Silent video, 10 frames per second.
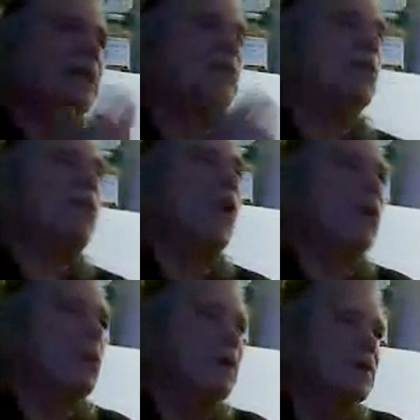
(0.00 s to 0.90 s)
And so
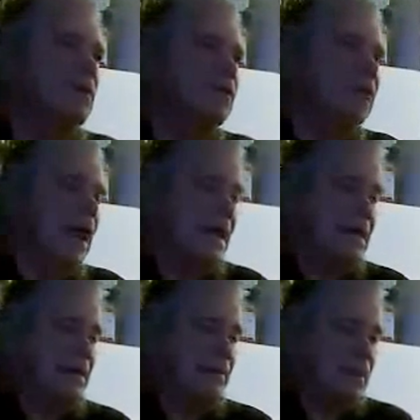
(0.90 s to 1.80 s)
partway through the
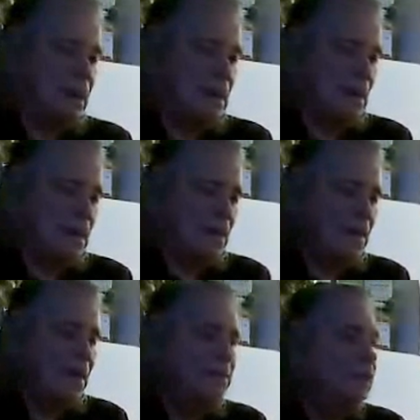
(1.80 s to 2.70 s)
flight,
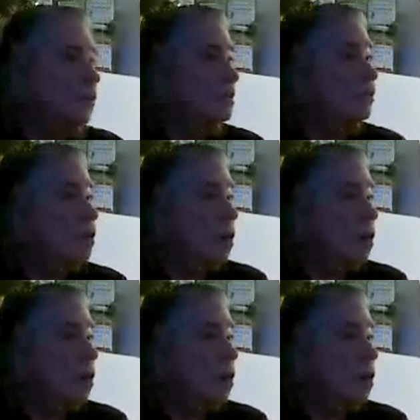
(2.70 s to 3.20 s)
they start to